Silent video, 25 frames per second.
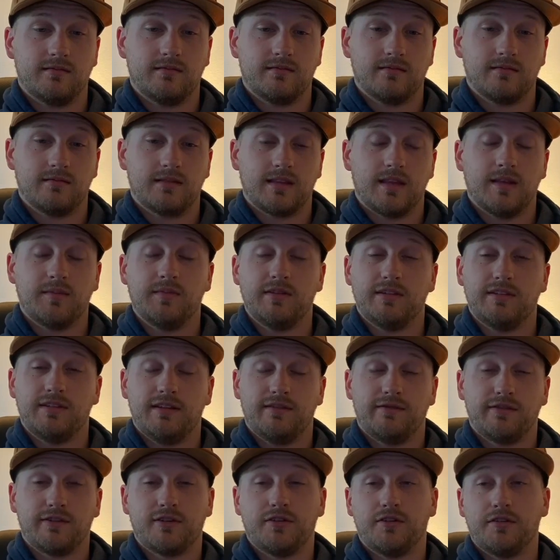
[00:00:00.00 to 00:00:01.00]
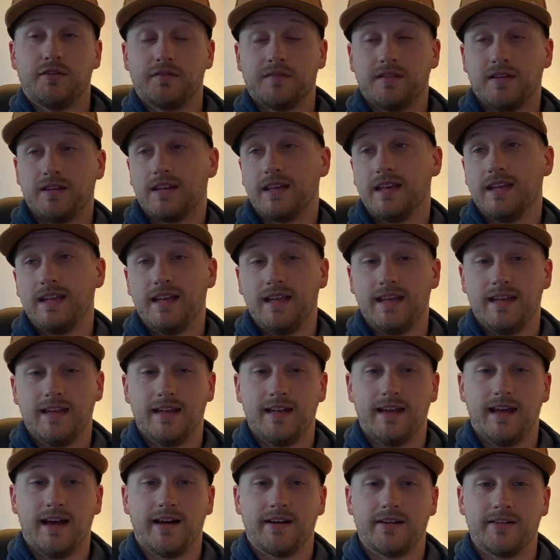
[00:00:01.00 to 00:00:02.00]
can be difficult to get in
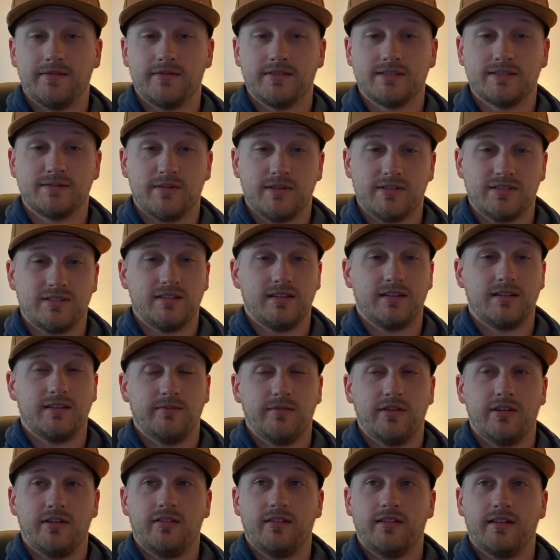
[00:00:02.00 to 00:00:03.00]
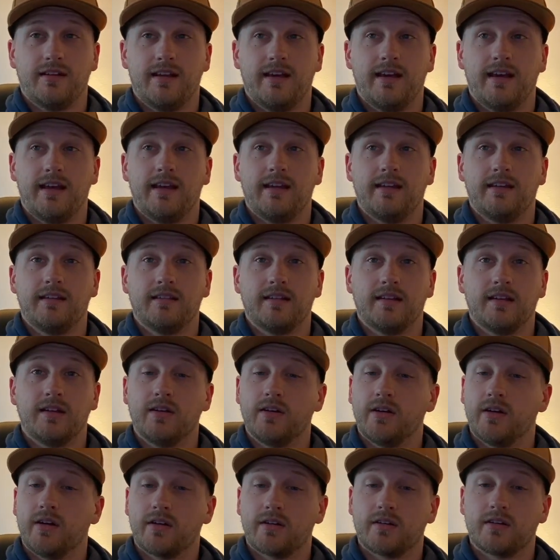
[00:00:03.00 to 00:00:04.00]
and out of, especially in the middle of the night in the
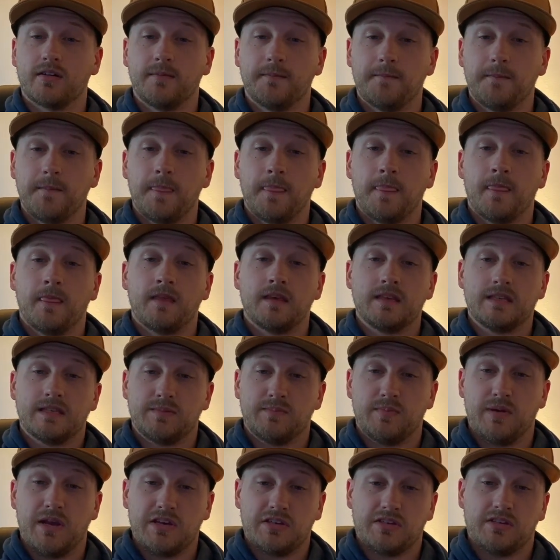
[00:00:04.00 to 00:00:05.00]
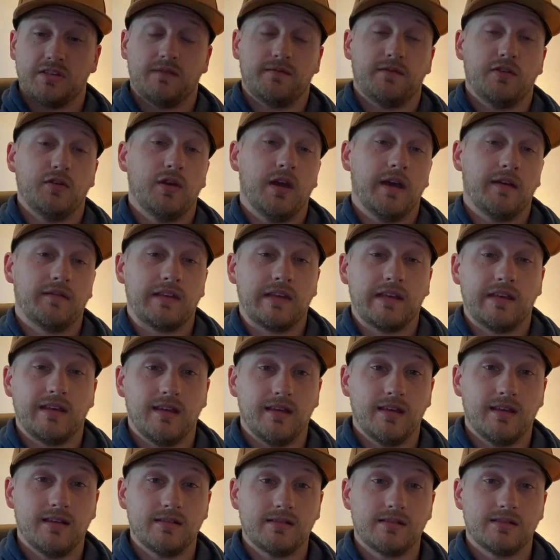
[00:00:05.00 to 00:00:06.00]
dark, especially if you have
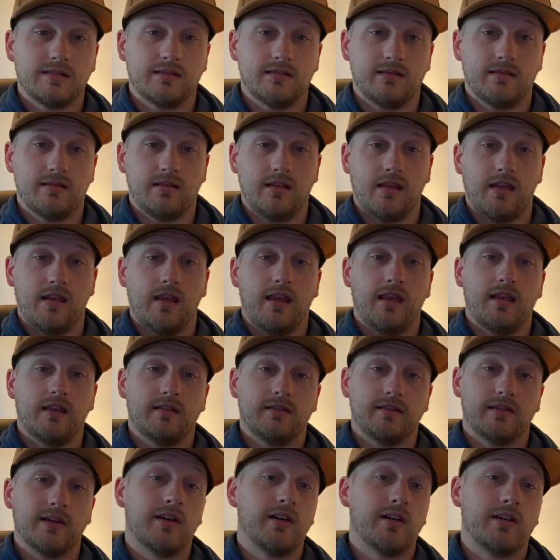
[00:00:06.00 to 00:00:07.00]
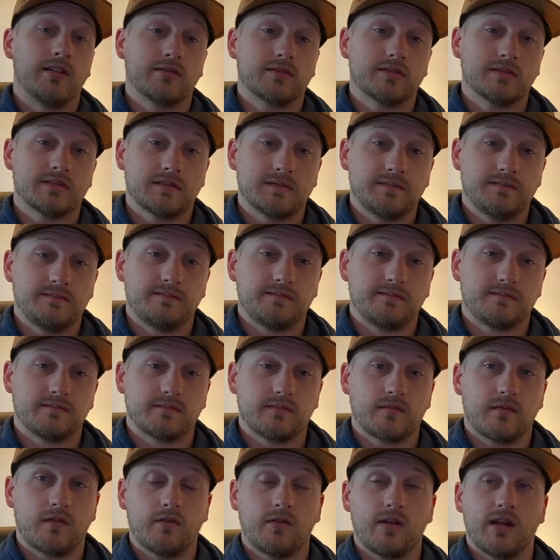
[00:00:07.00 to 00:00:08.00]
kids and dogs,
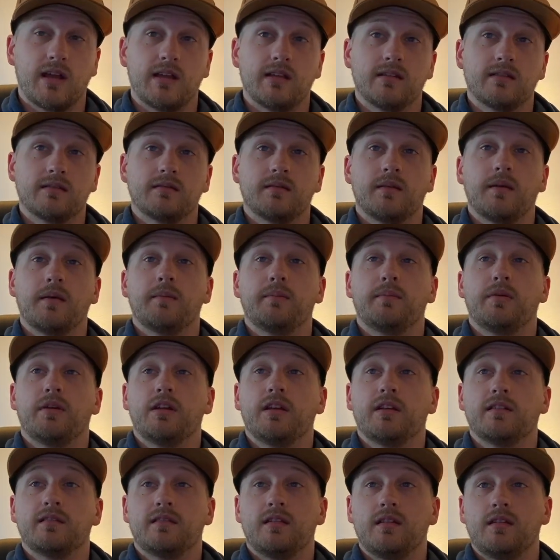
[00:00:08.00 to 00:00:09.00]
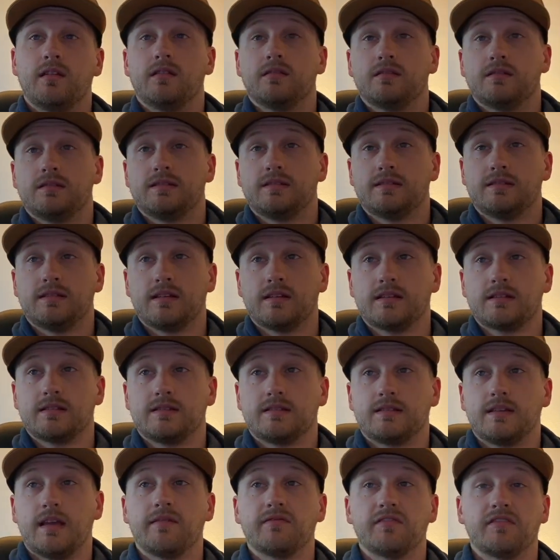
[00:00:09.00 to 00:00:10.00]
right? Putting a tent
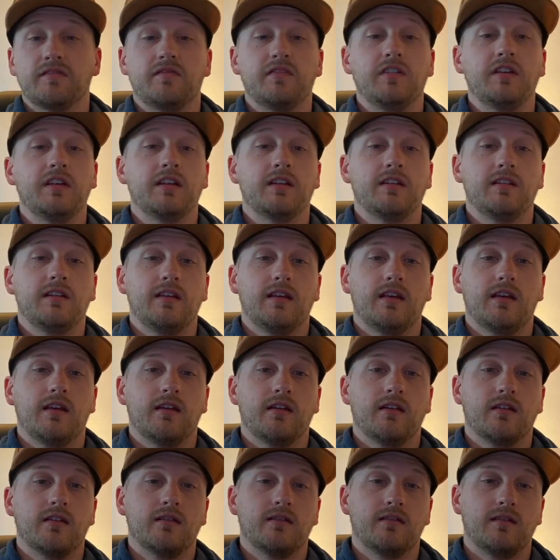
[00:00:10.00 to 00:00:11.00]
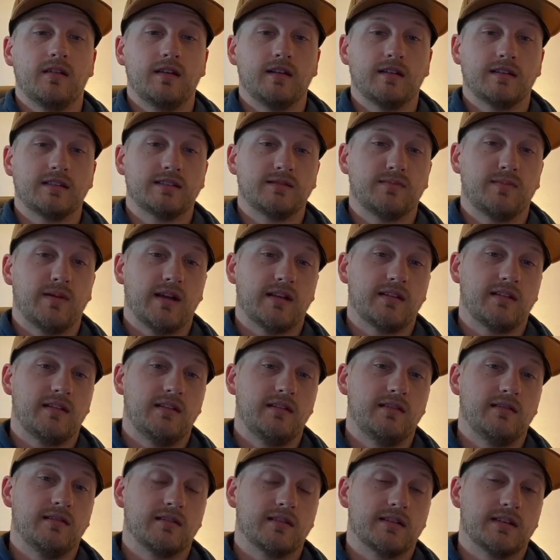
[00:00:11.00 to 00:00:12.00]
6-7 feet in the air and
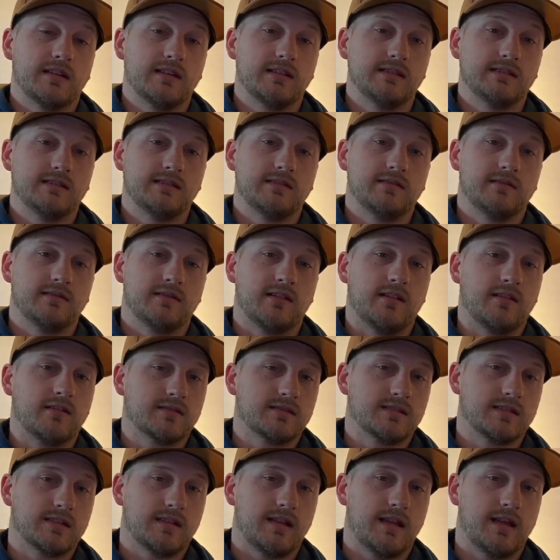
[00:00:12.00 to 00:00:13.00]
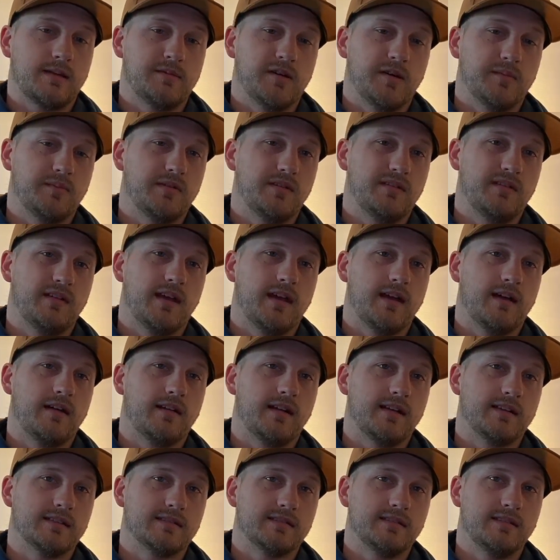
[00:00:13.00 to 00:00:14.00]
expecting your kids and your dogs to climb up and
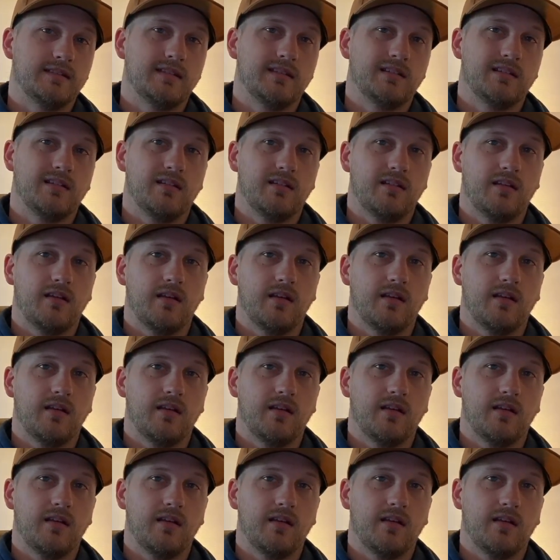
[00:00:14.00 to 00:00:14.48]
down as needed